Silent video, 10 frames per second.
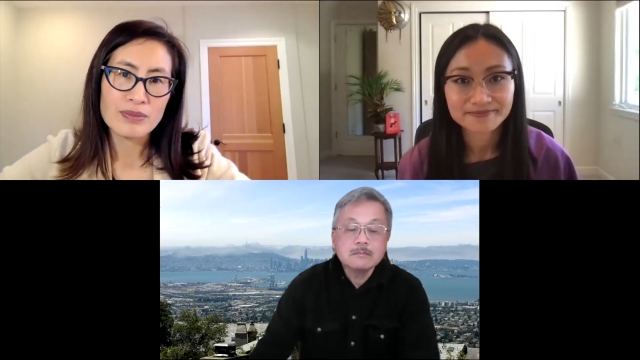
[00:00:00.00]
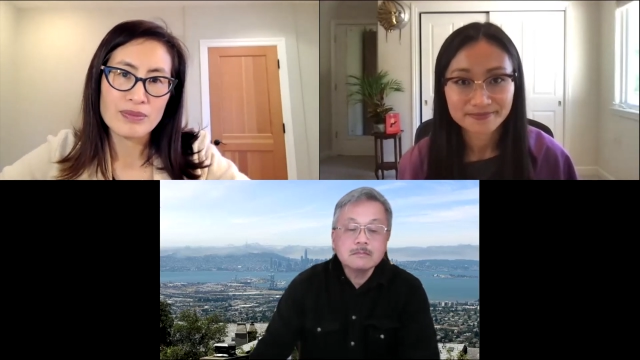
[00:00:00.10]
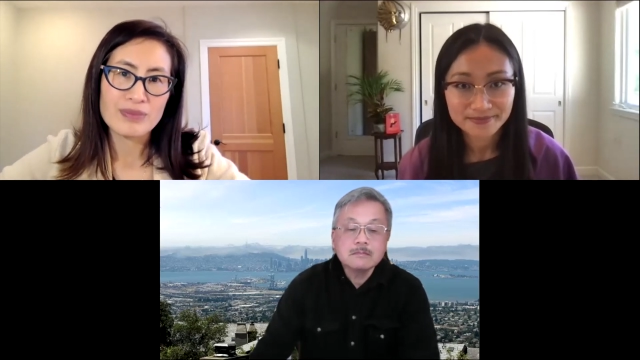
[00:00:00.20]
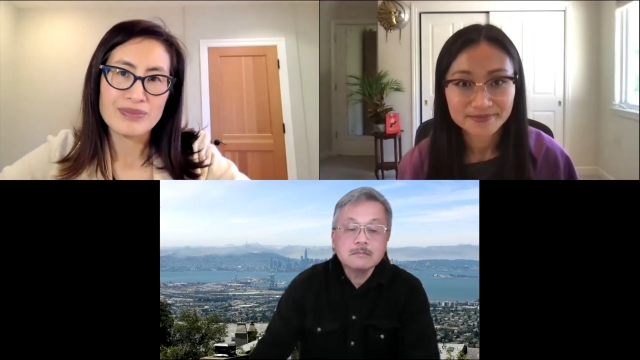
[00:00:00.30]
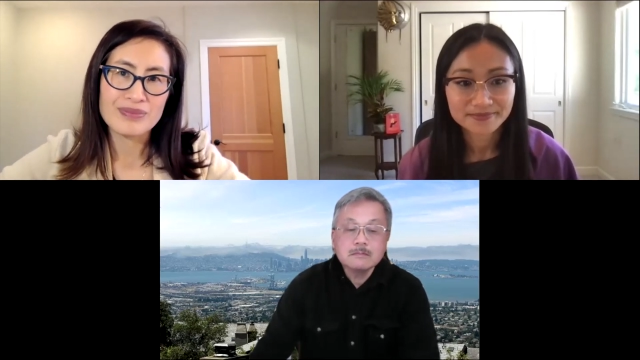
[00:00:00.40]

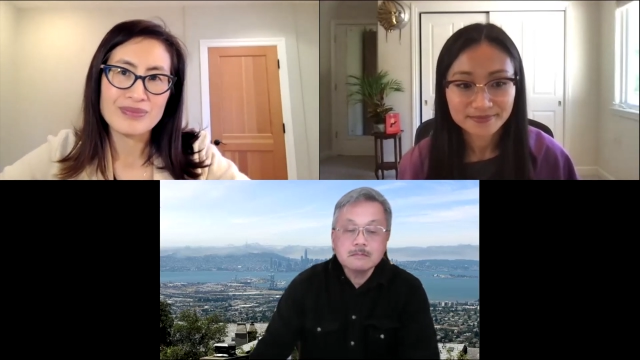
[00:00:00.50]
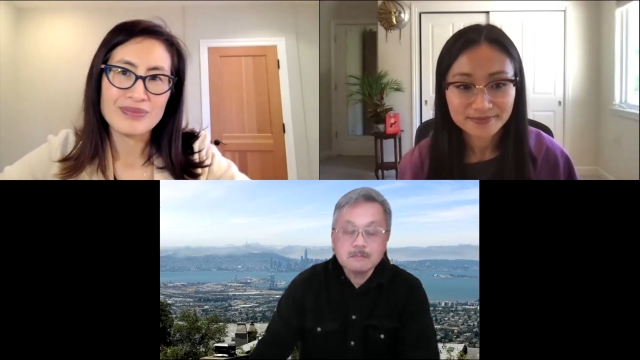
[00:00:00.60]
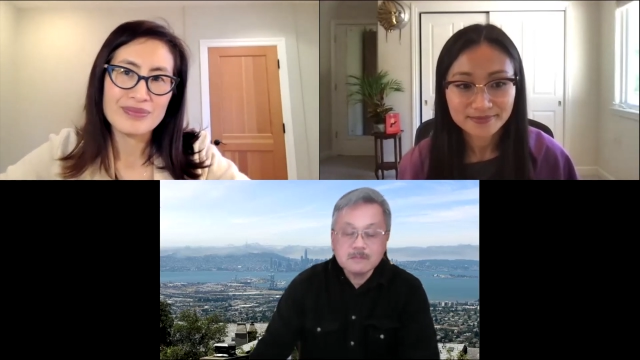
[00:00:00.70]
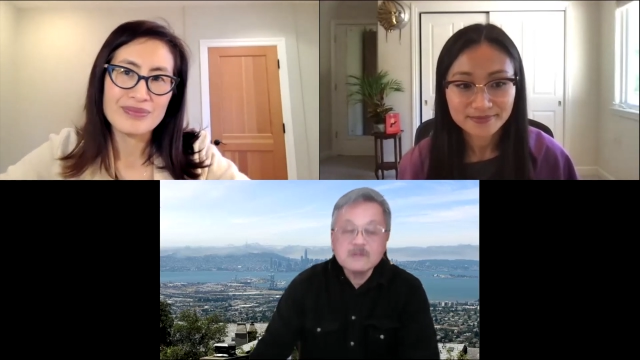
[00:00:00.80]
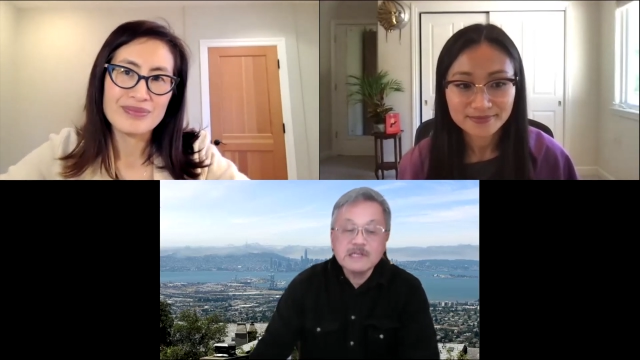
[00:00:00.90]

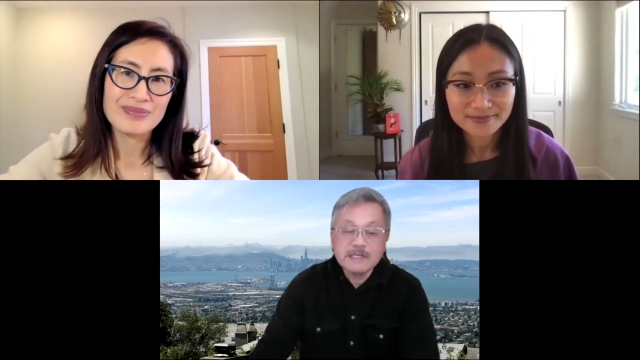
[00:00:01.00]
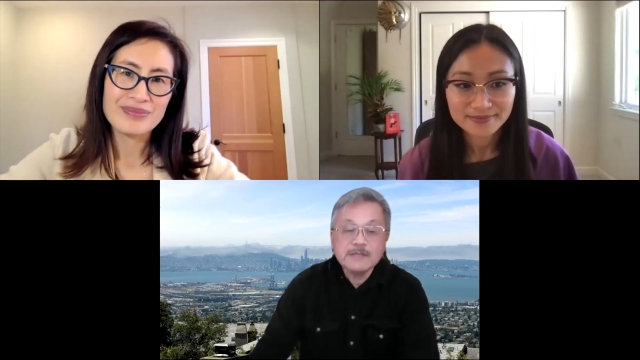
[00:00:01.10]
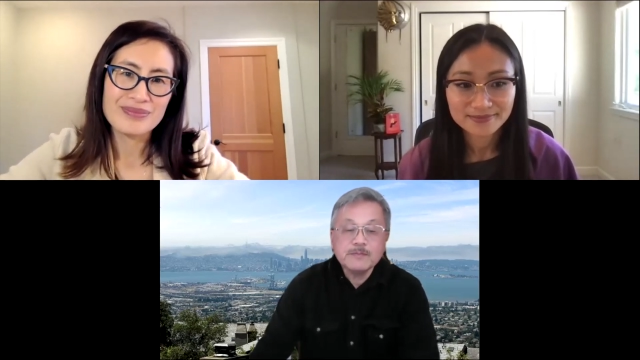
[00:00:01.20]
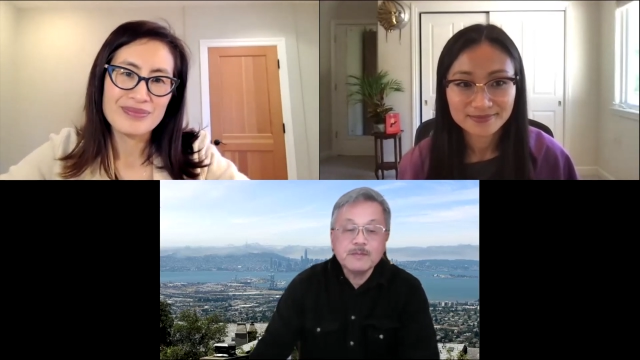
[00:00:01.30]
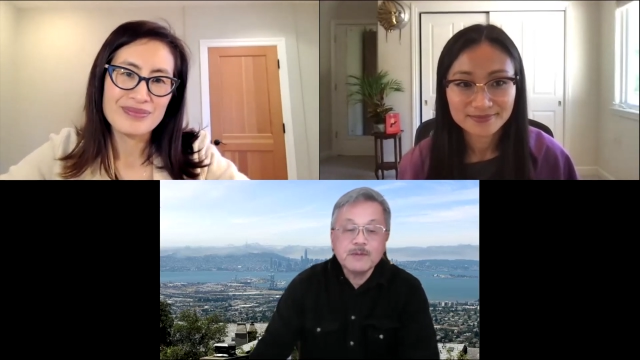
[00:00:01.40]

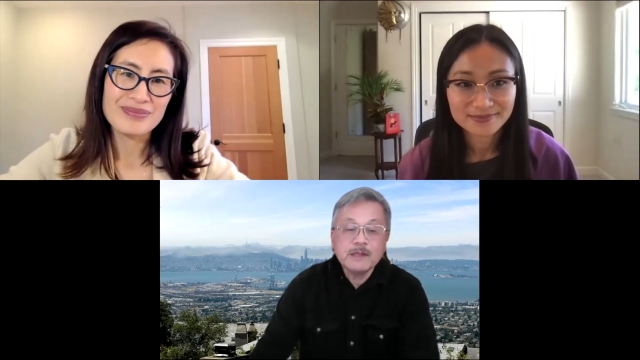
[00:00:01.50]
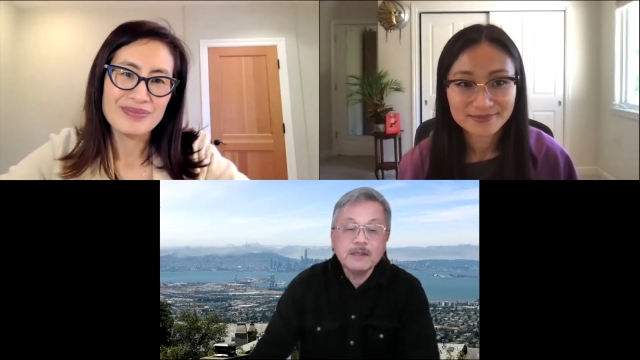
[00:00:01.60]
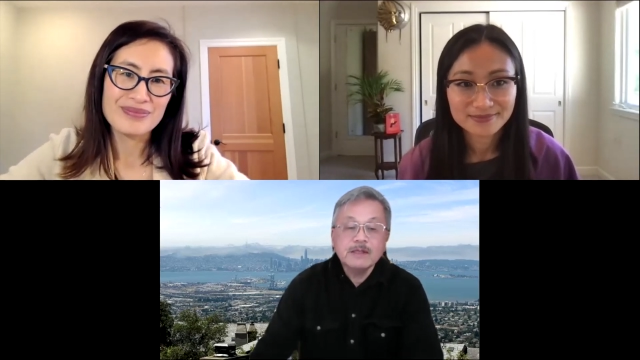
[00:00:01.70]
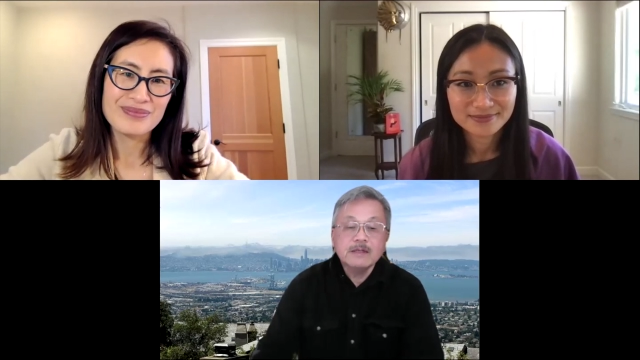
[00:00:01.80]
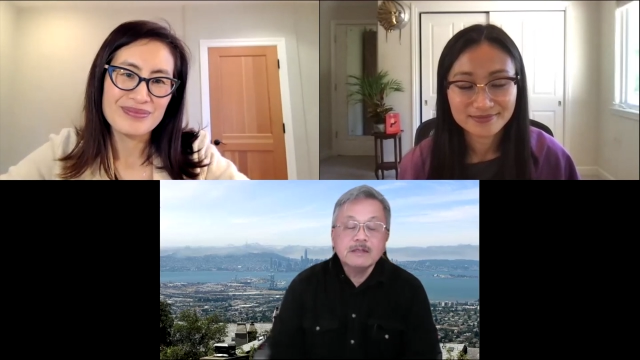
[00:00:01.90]

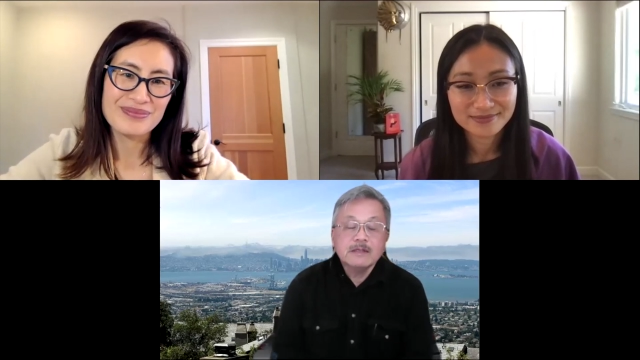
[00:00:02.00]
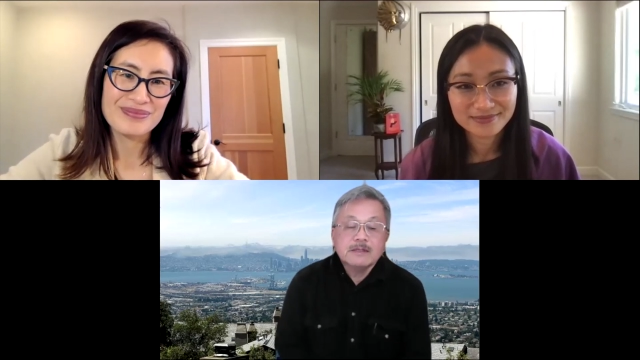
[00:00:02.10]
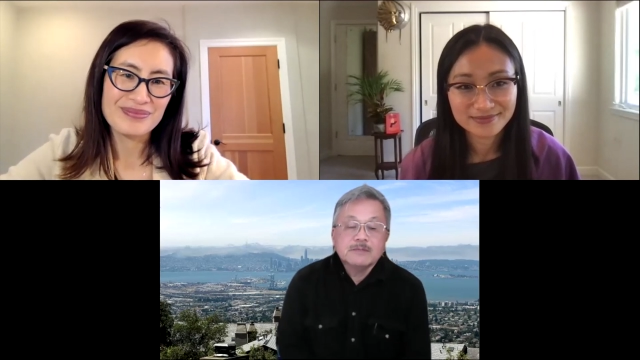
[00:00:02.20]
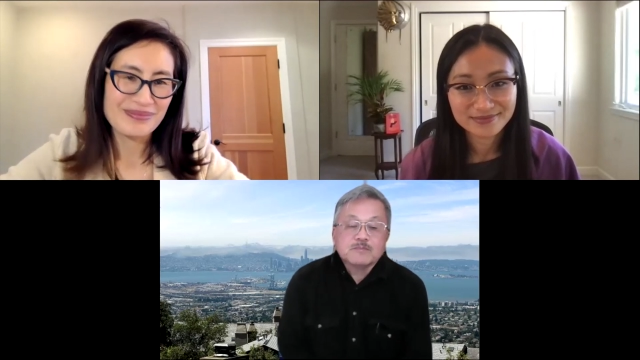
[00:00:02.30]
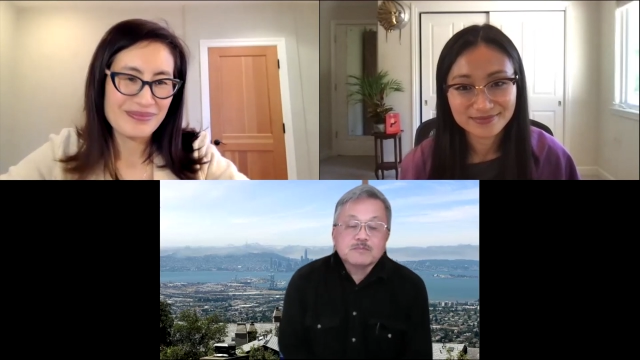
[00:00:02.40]

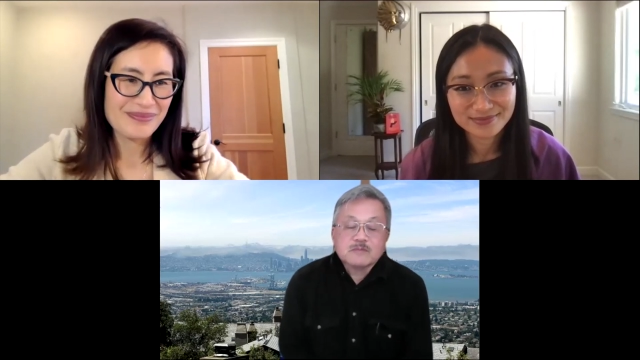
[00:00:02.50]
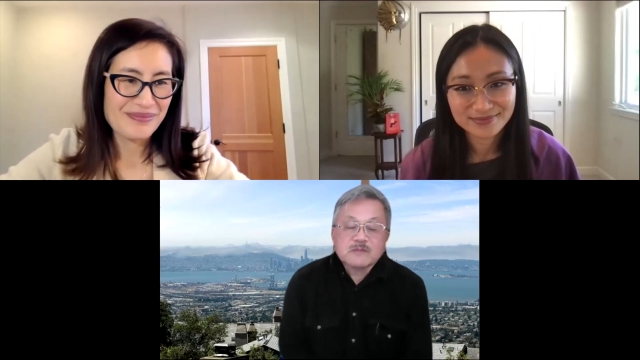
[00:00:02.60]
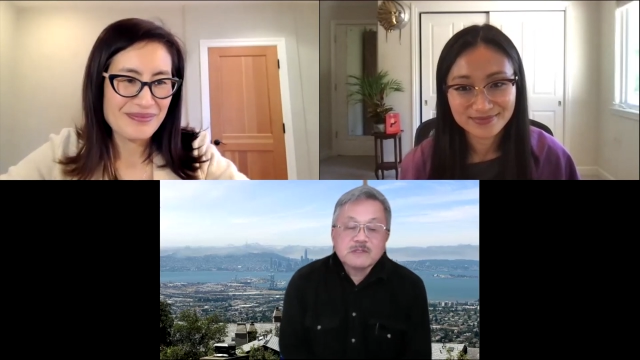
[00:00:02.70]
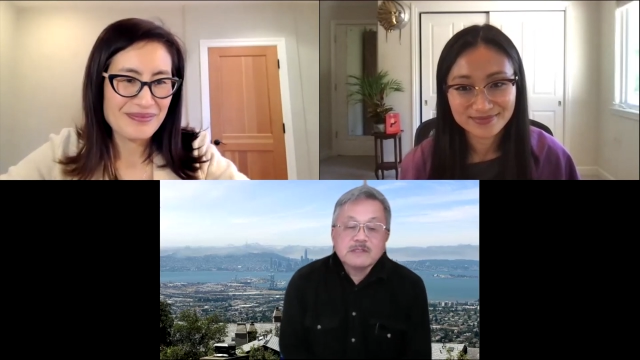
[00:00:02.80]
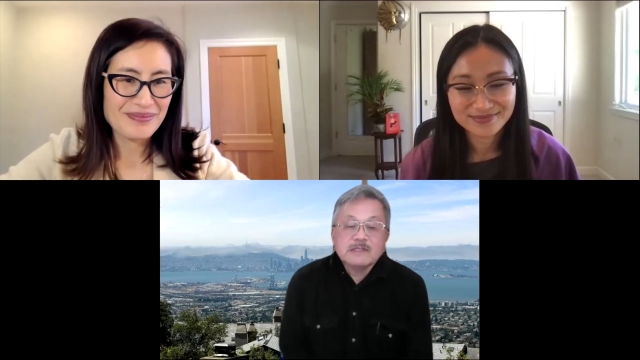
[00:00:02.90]

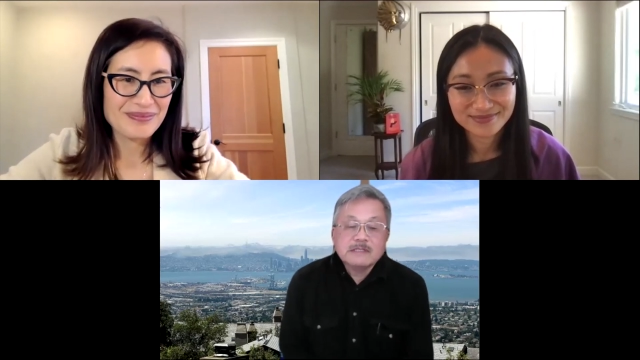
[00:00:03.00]
Nothing is said.